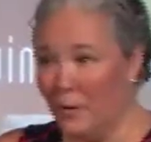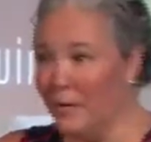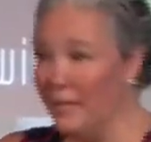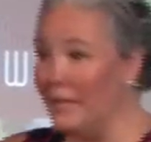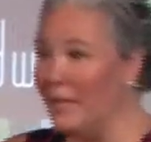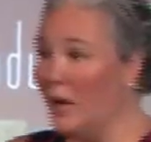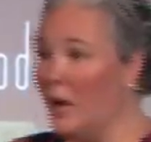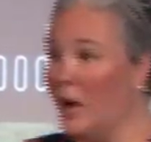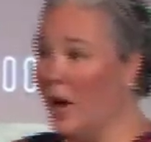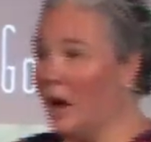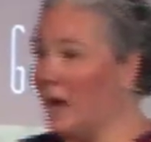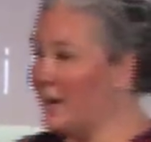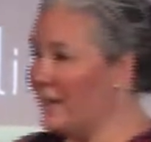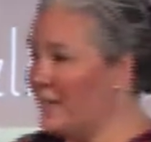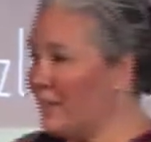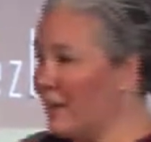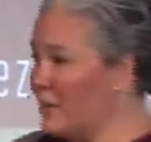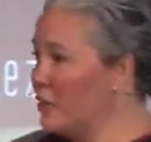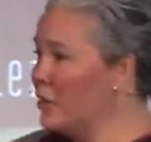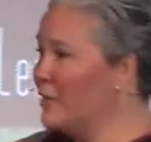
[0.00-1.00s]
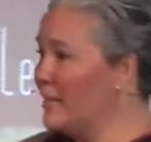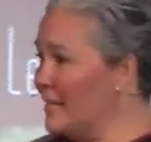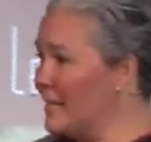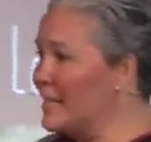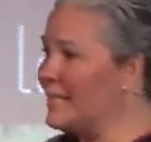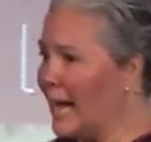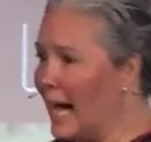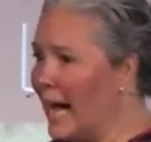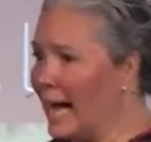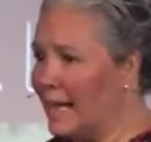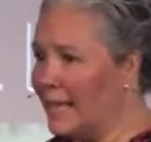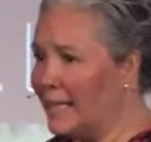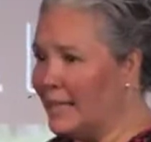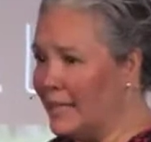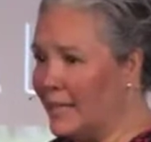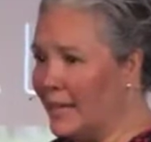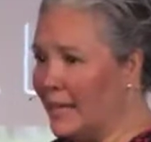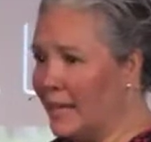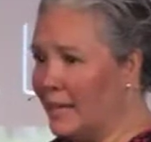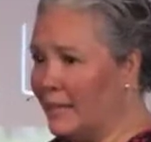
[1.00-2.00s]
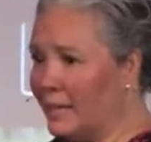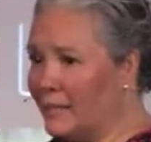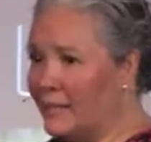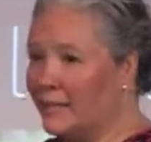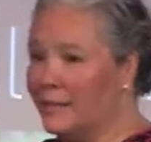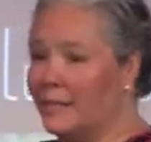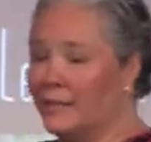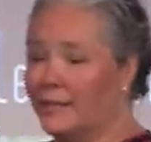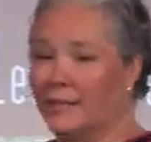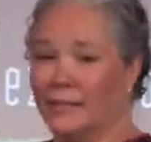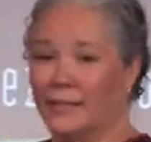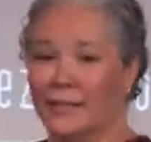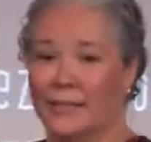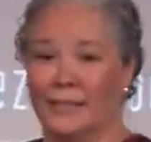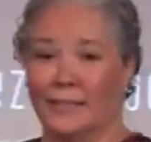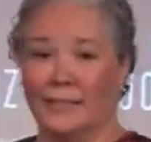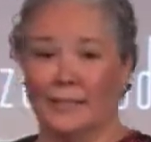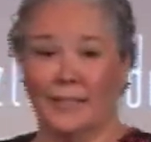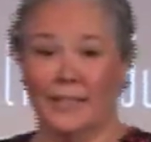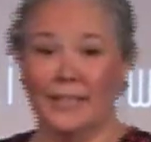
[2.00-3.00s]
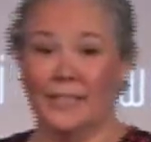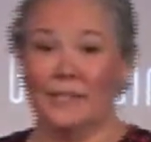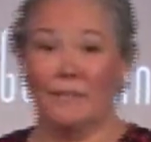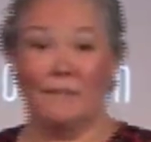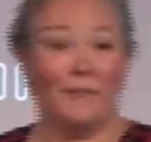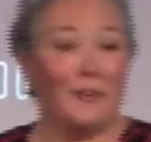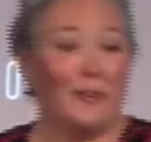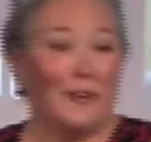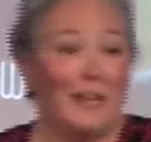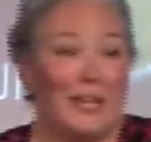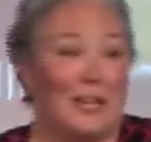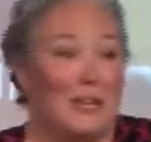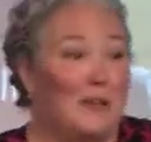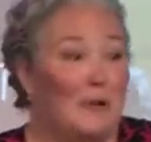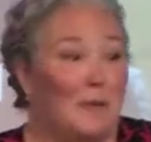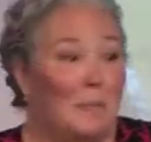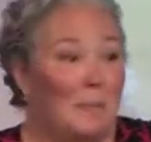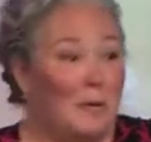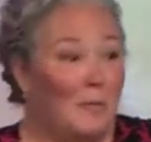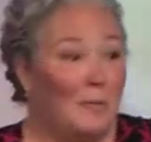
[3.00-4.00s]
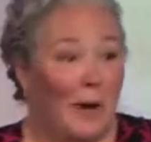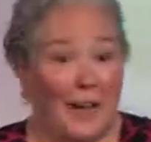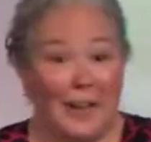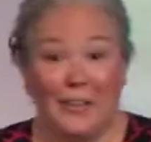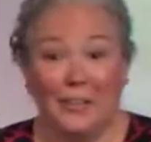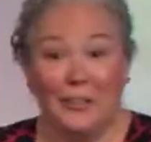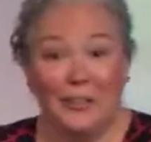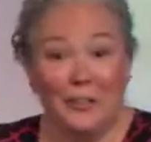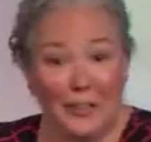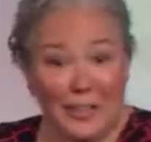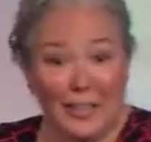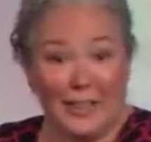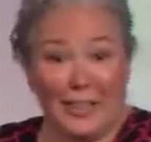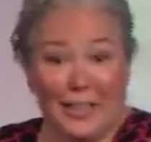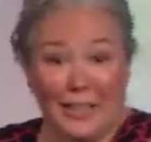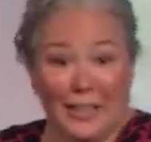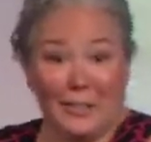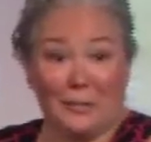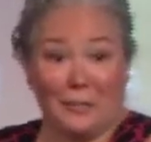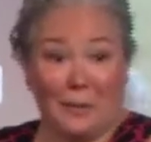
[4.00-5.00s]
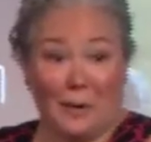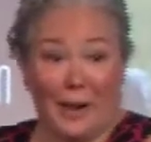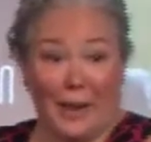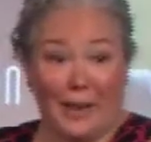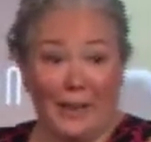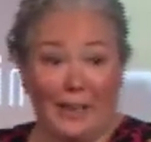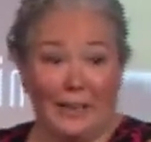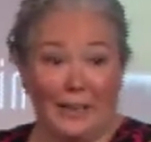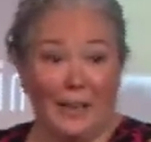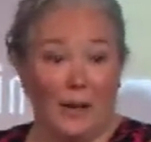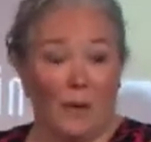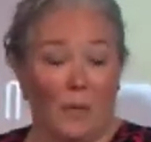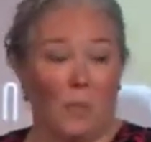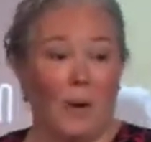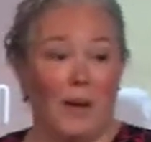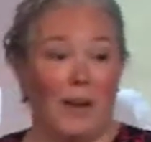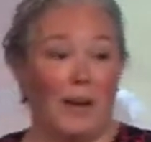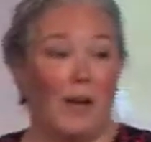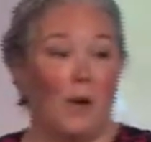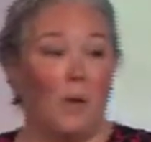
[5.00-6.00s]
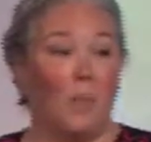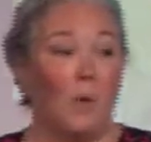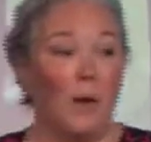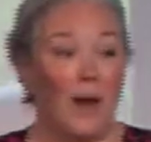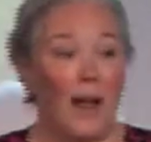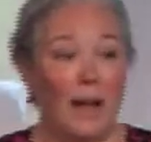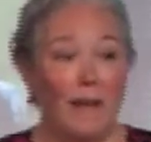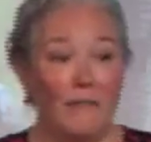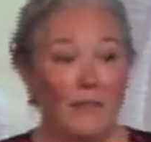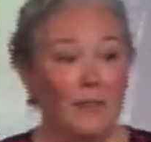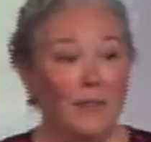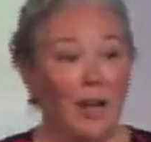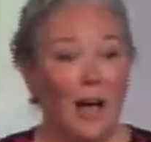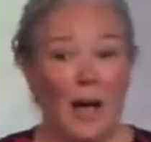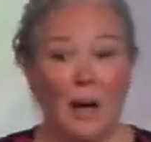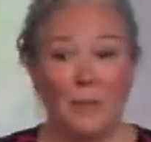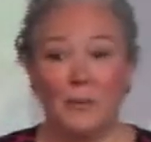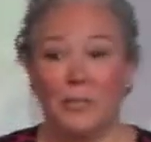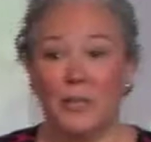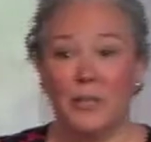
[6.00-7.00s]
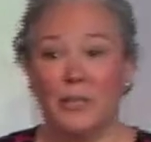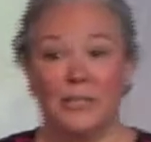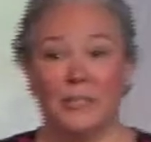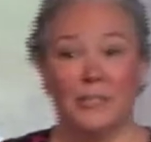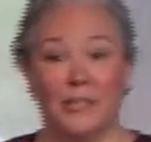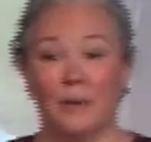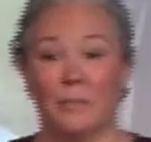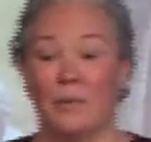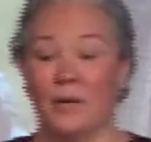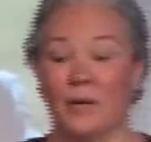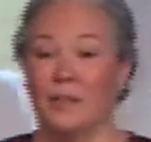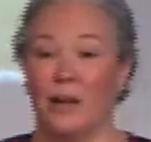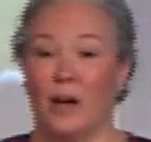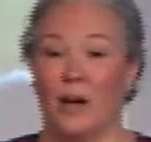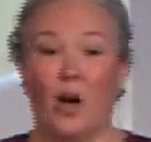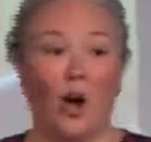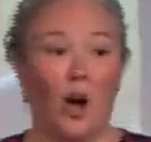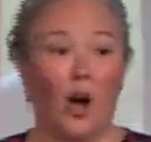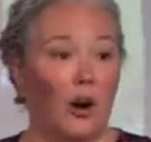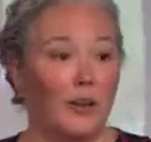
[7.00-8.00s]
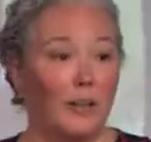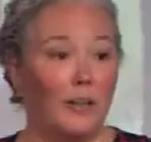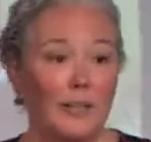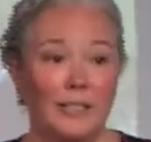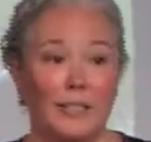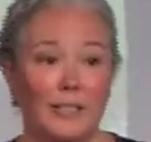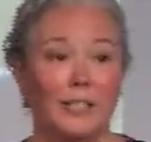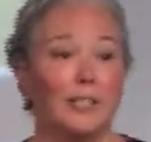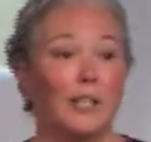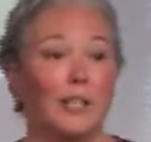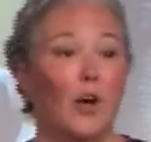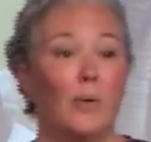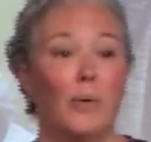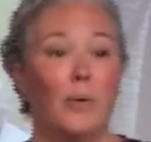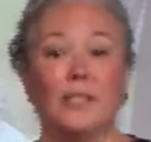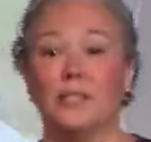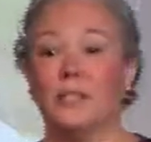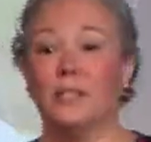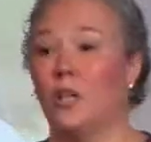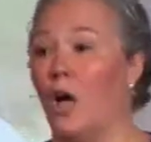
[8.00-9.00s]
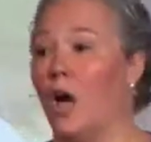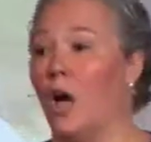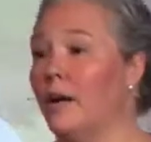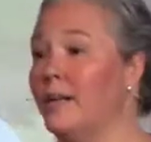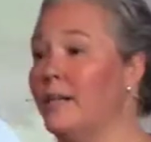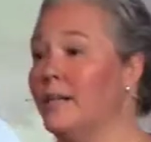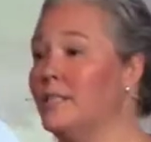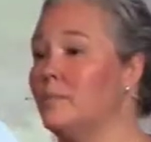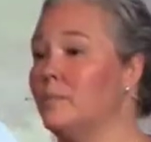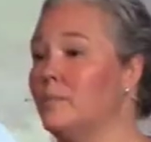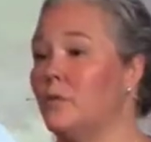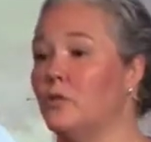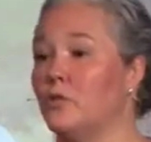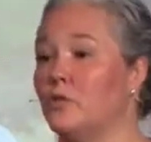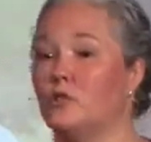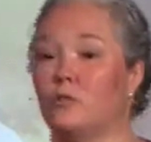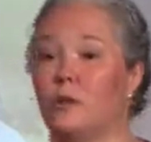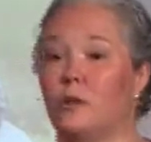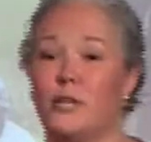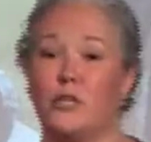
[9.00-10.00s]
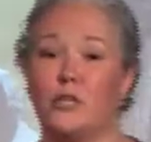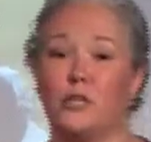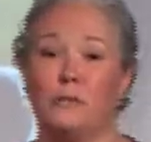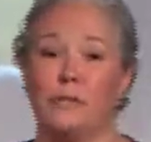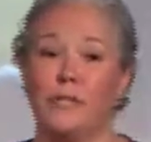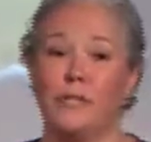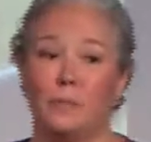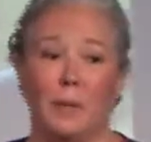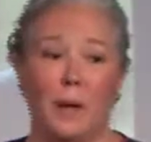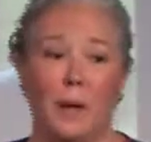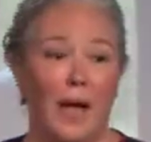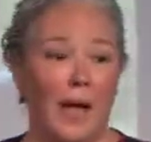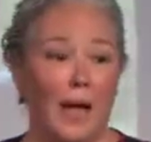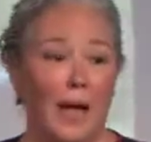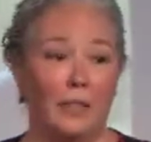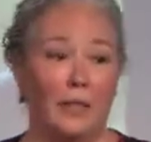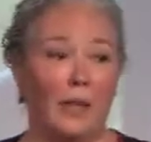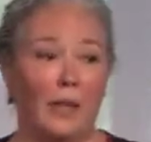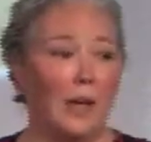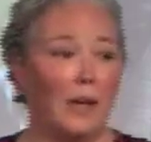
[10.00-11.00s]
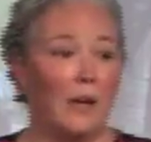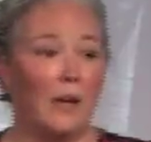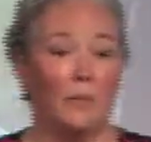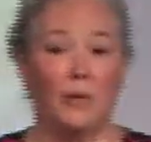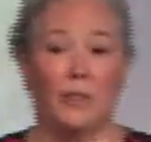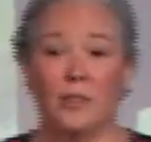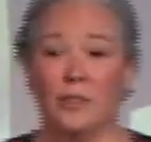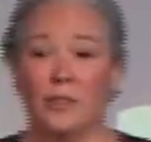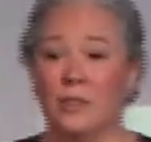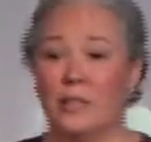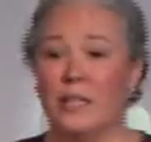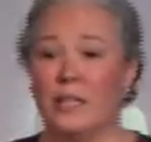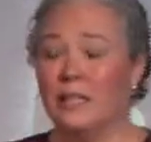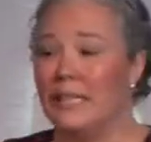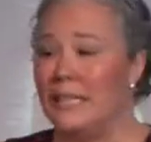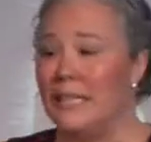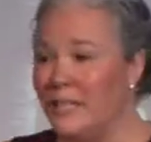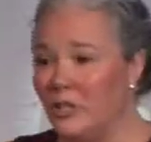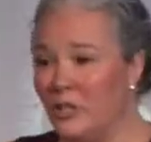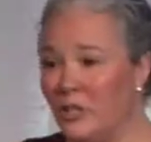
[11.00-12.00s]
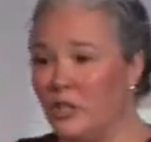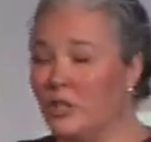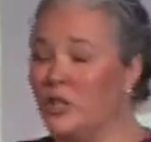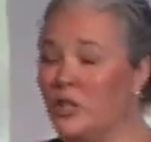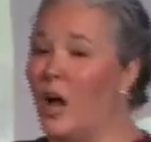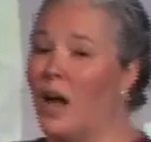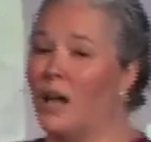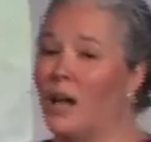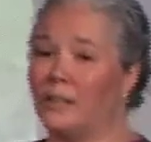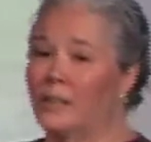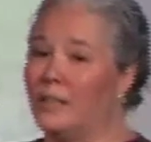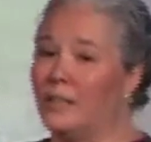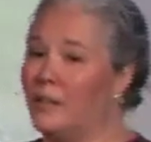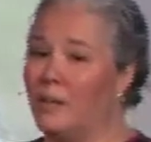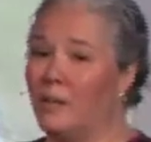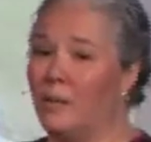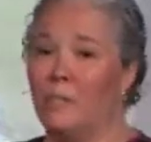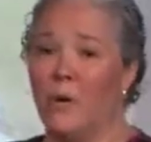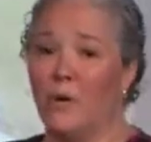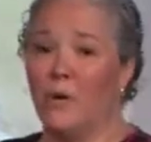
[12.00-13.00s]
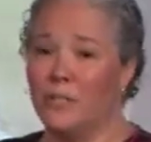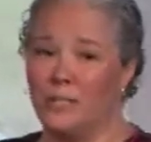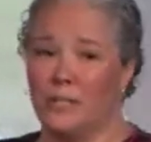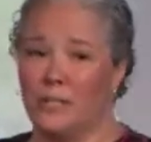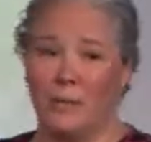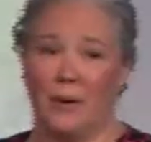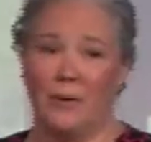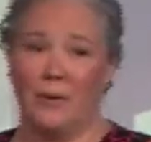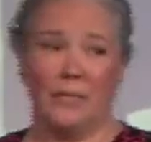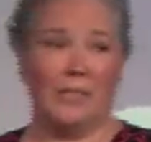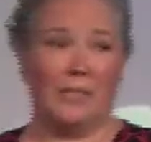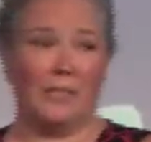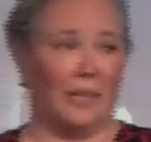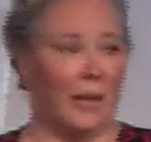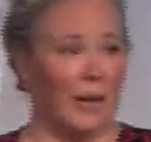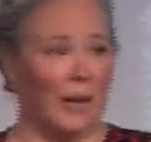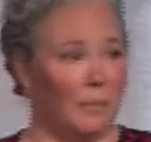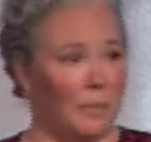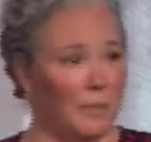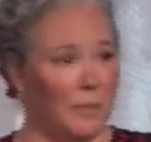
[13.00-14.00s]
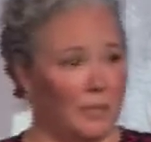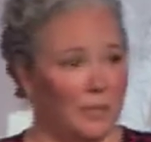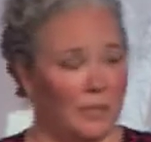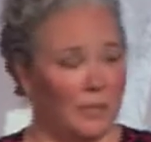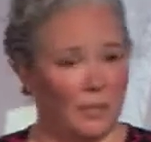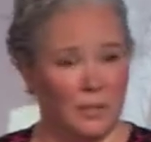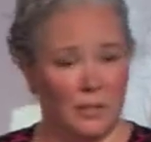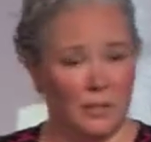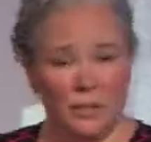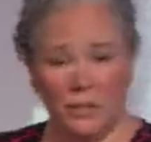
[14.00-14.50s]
really hard and then you're going to die at the end. It's a very human way to look at things, right? Whatever the option, it's going to be the hardest, slowest, longest, most treacherous path with the least chocolate and the most amount of sit-ups.